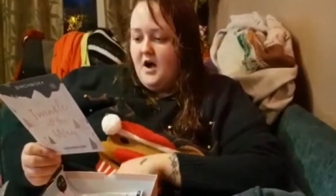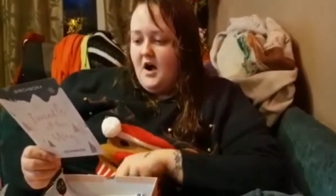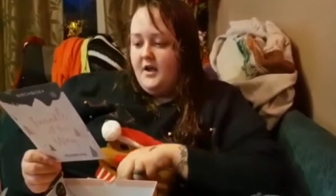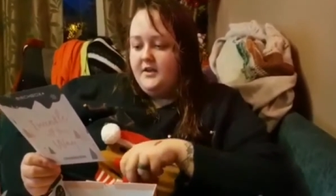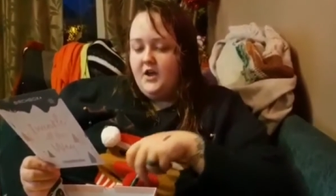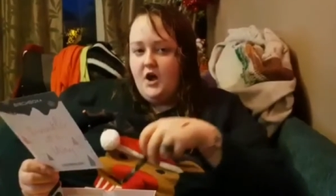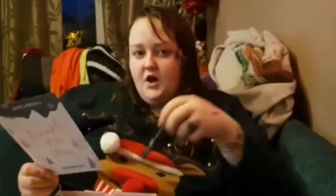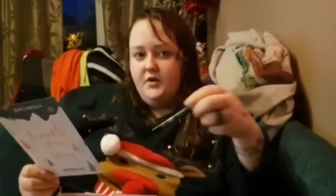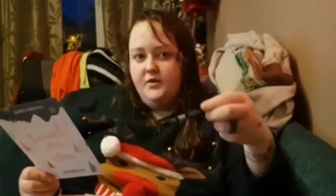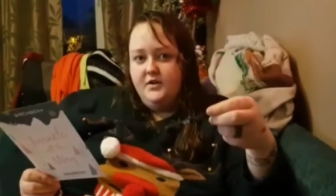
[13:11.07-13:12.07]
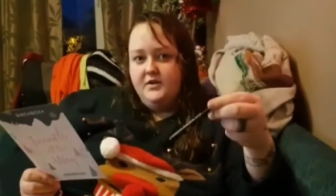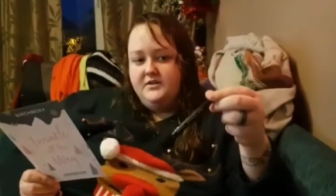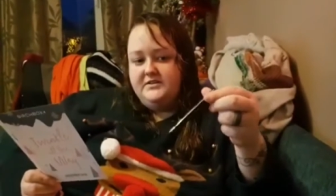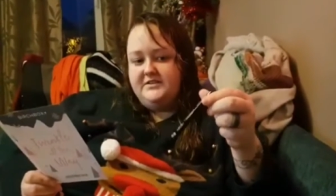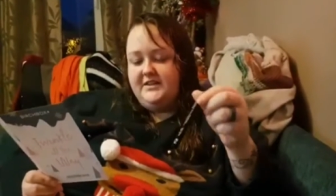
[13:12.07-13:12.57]
Ico
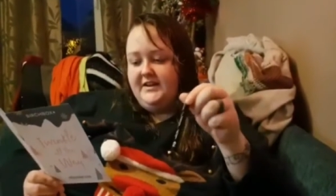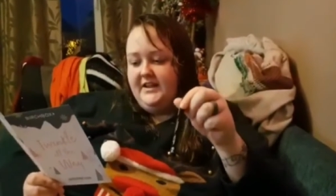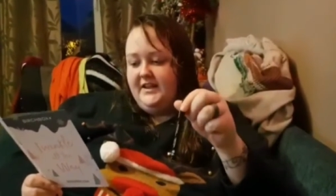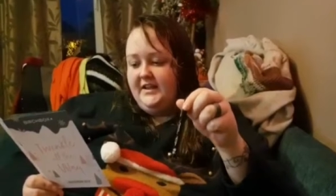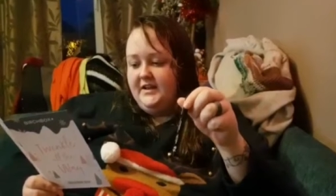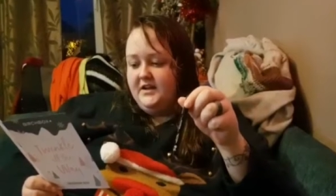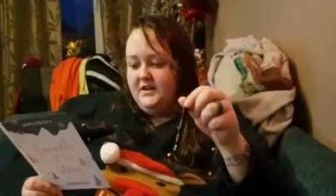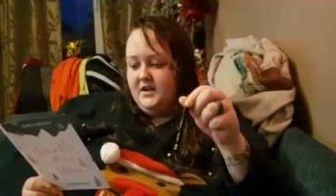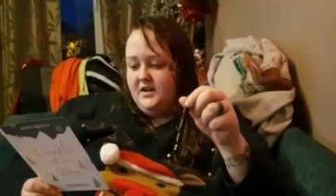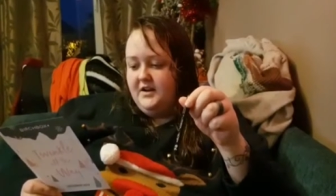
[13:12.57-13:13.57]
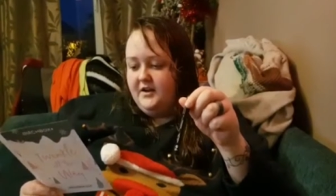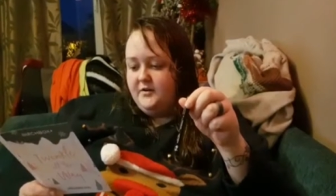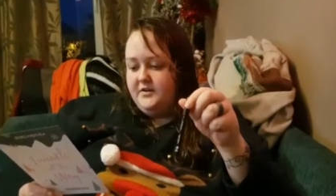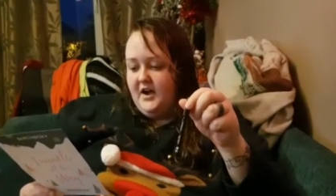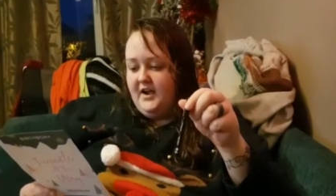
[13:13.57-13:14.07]
Skinny
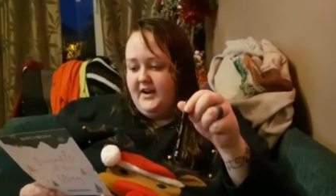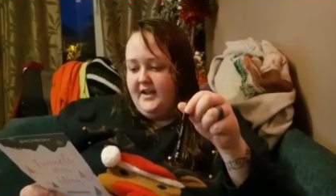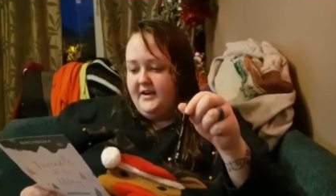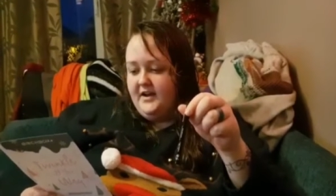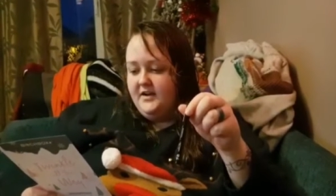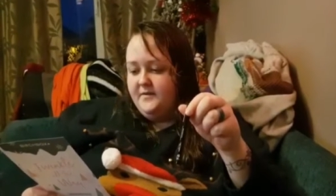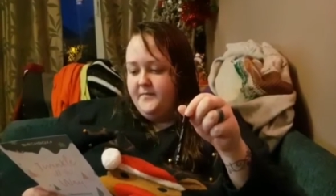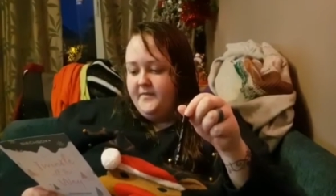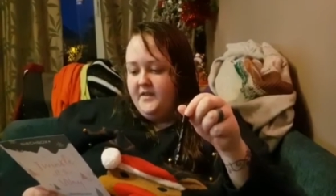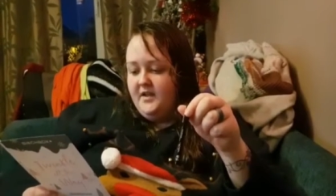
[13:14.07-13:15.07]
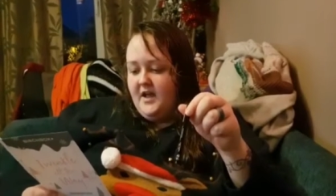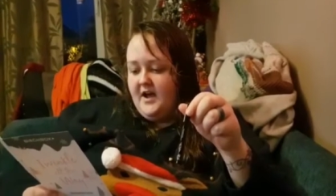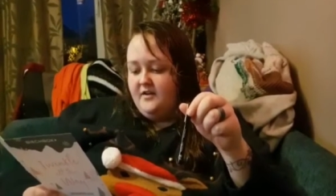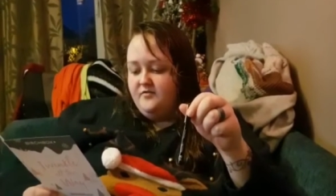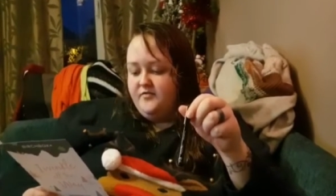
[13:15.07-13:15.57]
Liquid Eyeliner.
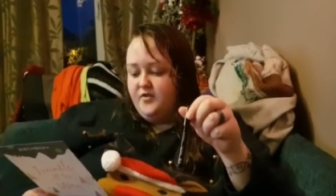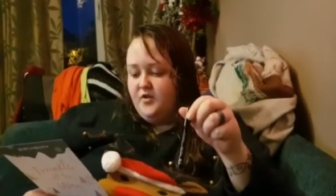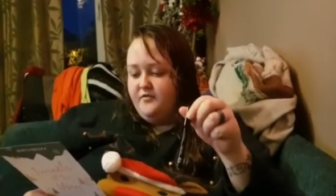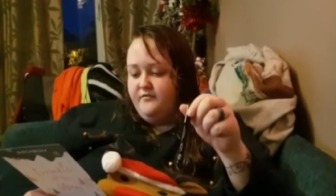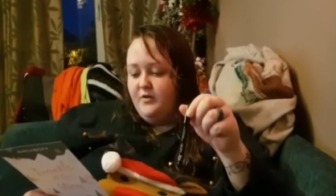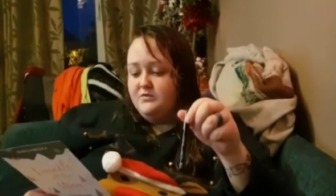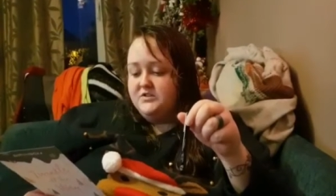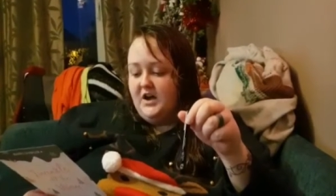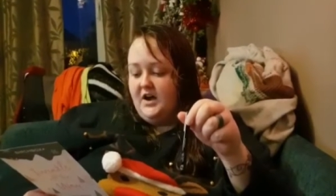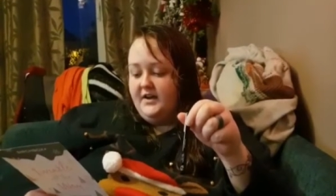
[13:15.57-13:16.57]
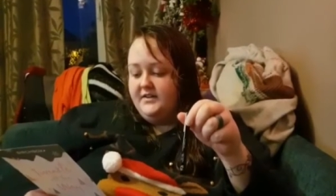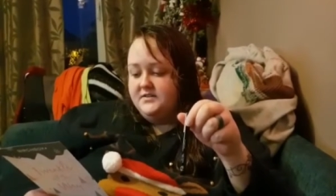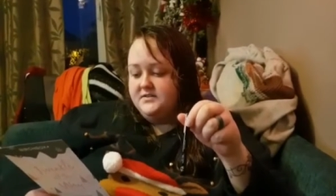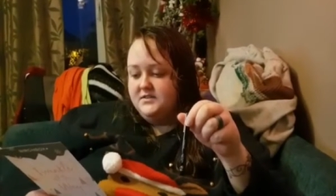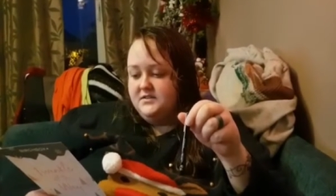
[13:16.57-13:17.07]
And for a full
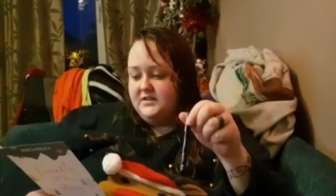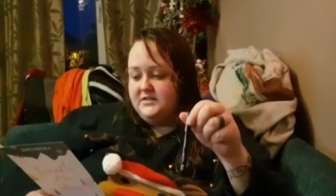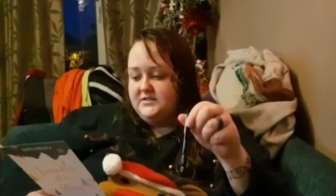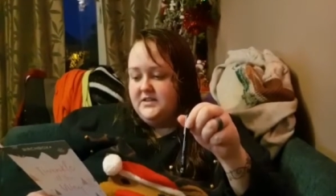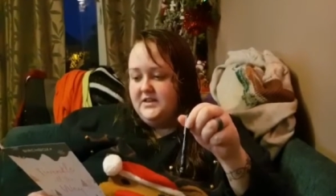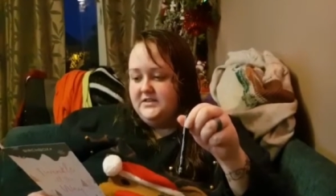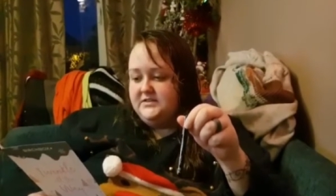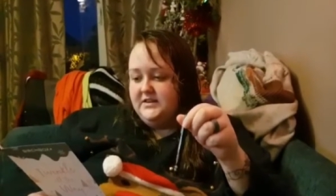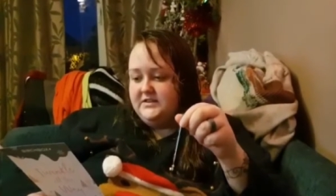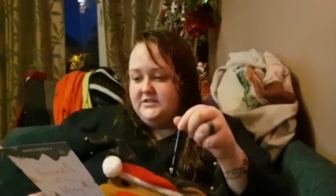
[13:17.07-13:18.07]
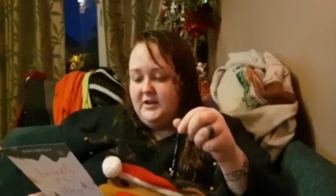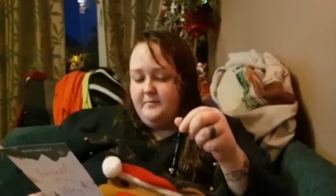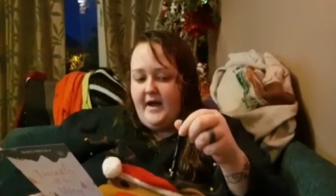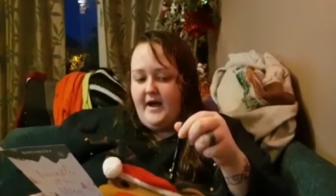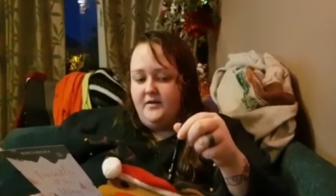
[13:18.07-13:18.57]
size, this is
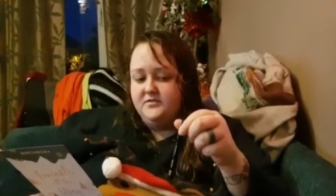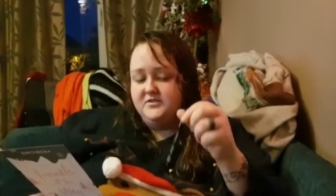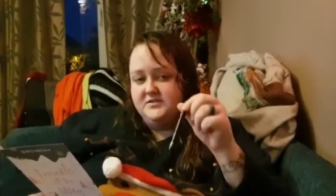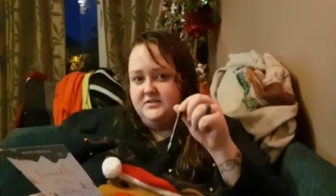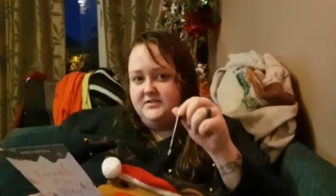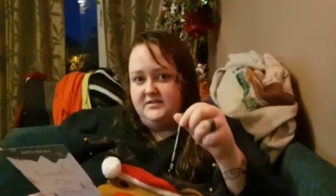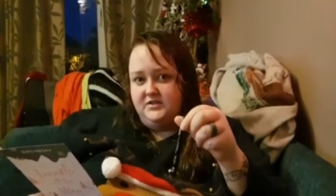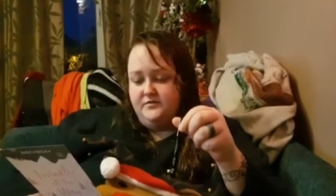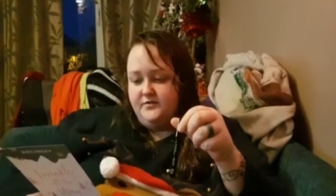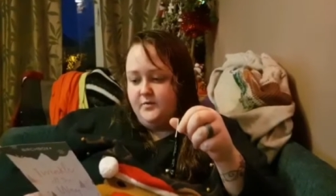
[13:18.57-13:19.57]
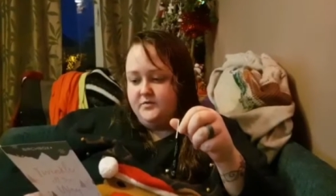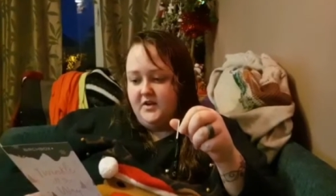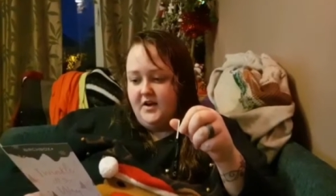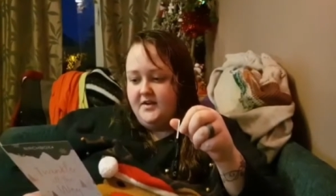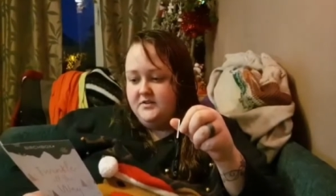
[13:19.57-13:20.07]
sixteen pounds. This isn't the full
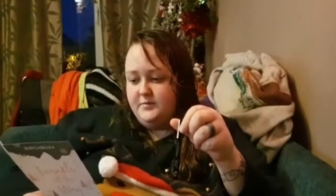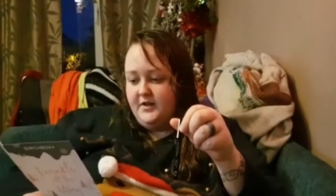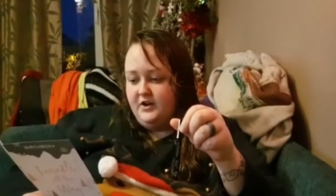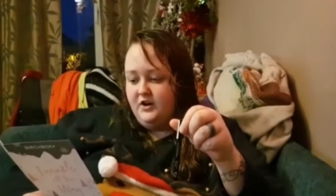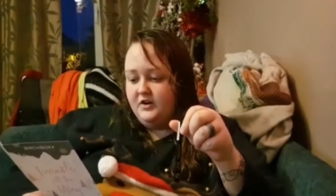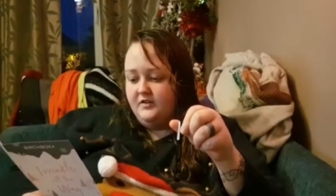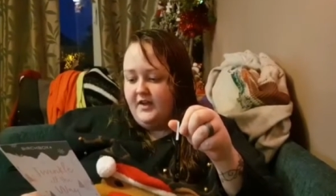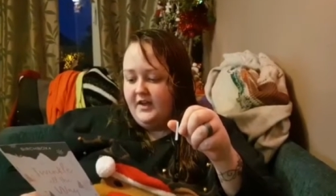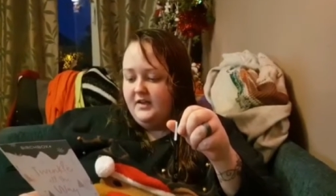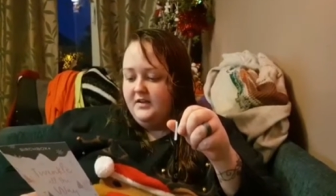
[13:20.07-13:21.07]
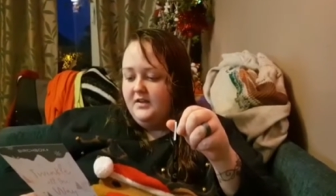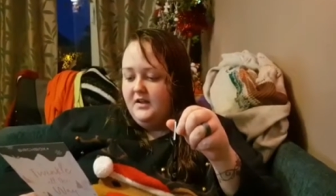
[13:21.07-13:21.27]
size by the look of it.